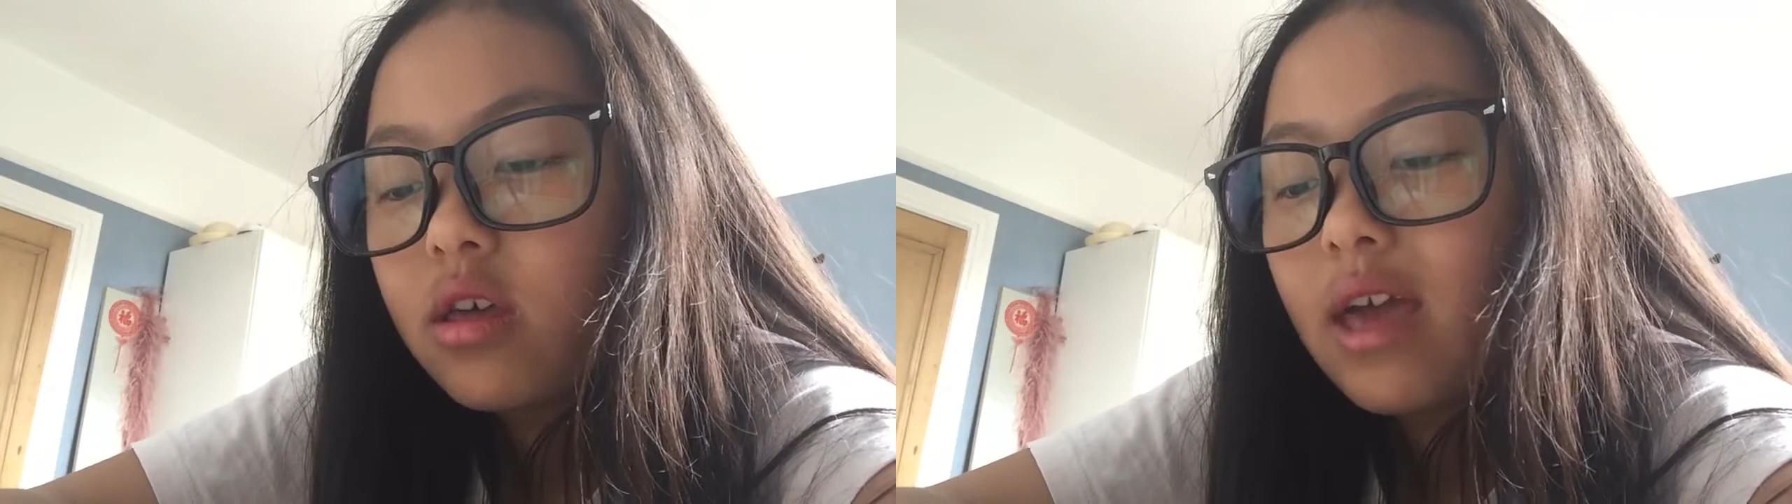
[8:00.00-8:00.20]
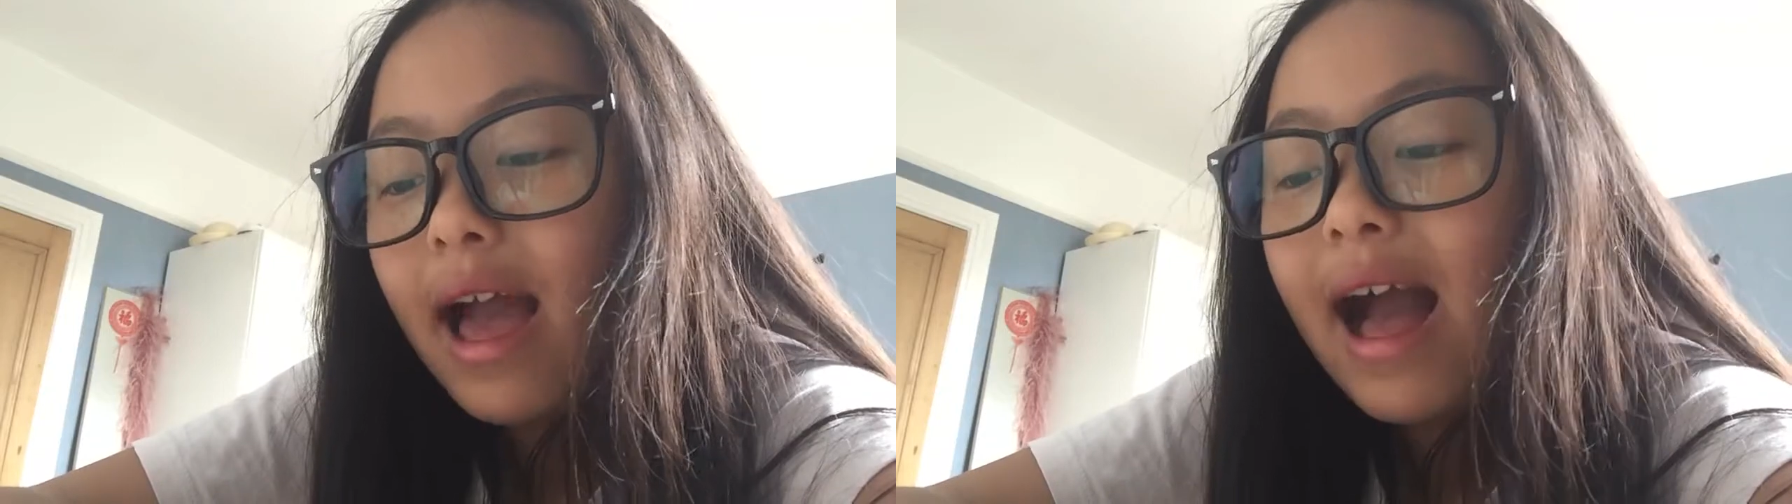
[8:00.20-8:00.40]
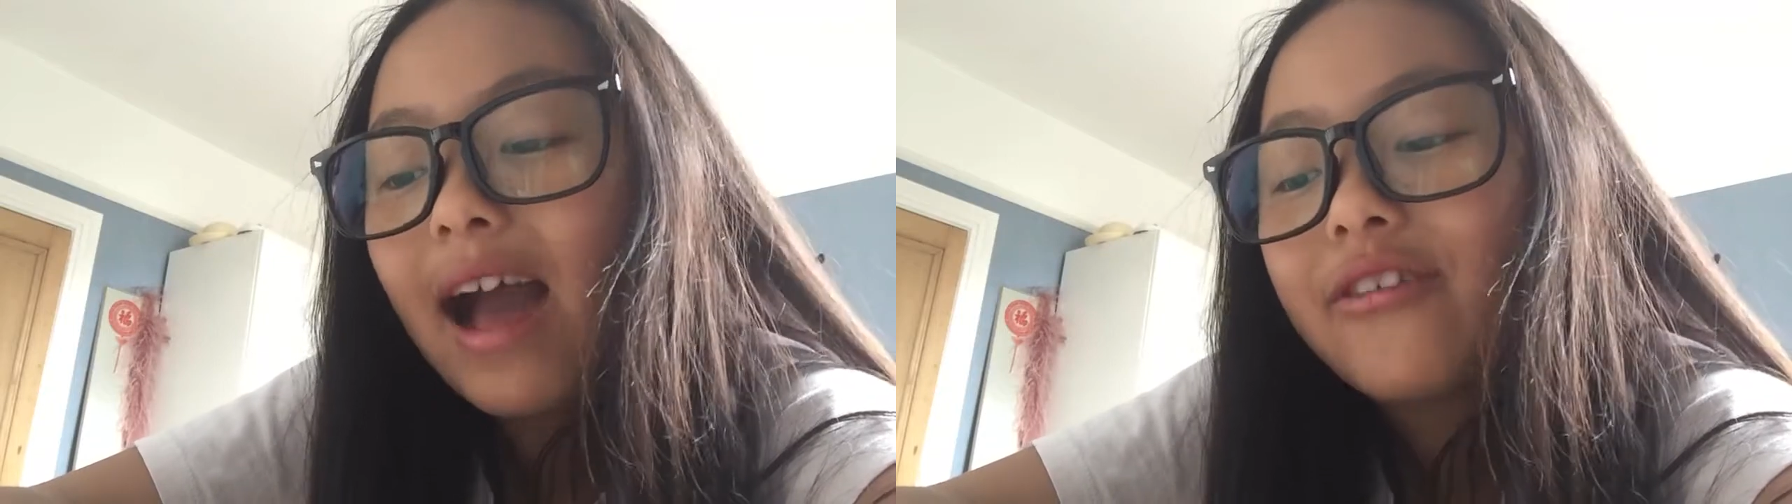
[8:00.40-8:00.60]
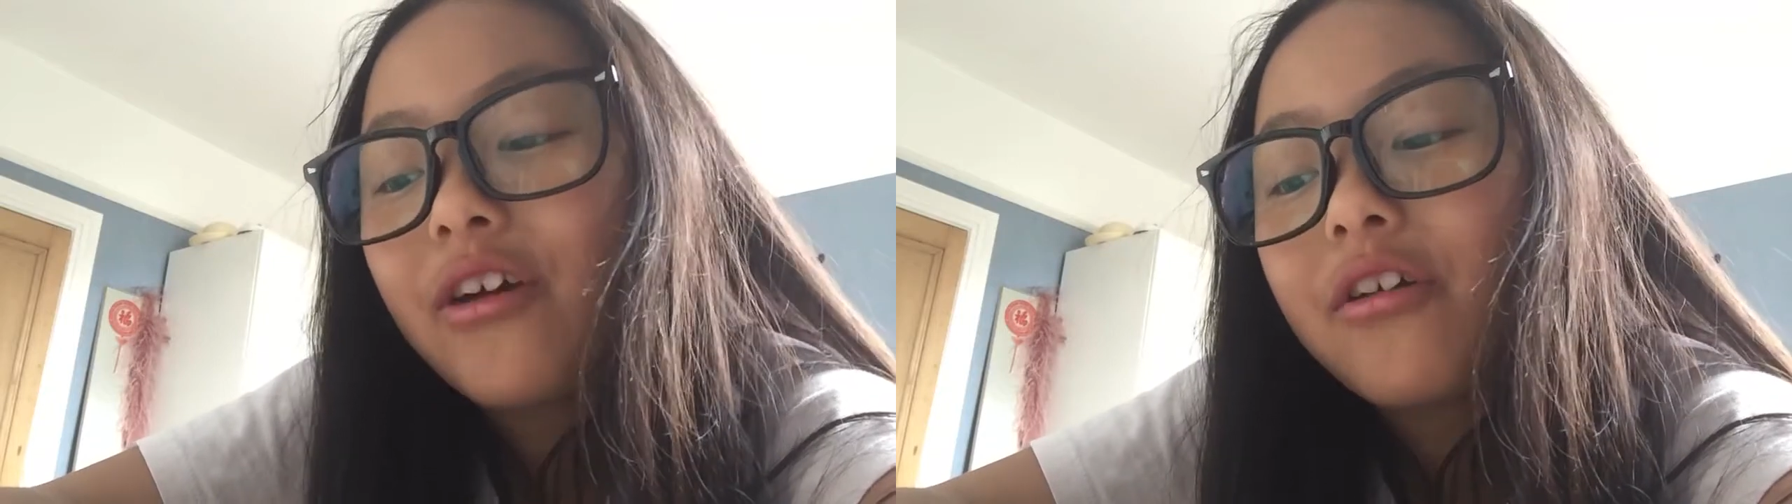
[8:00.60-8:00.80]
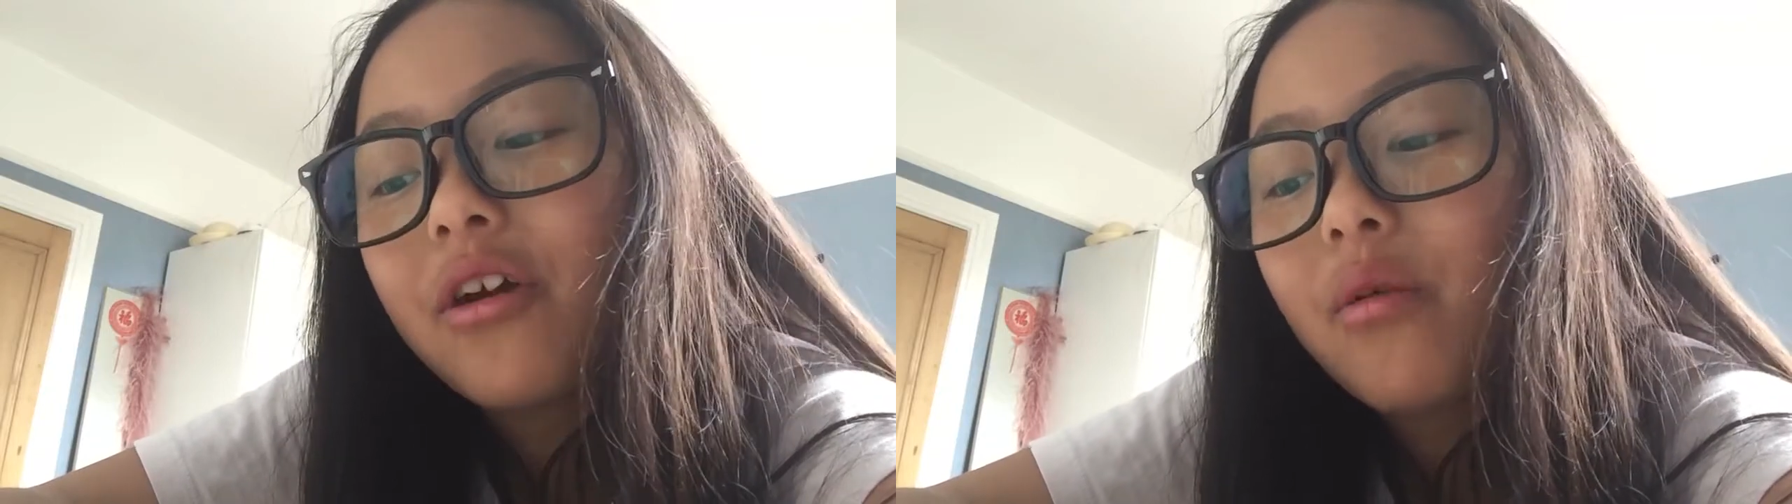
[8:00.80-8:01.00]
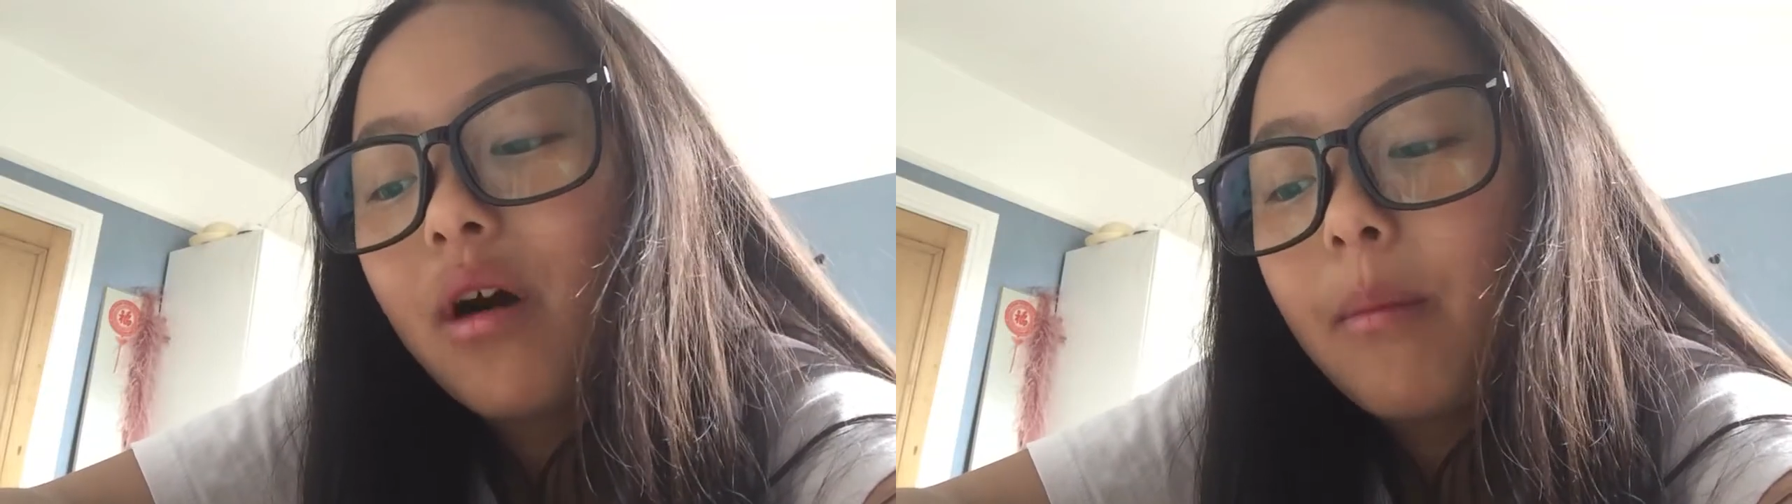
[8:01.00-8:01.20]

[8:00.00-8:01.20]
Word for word: Yeah, I don't know what a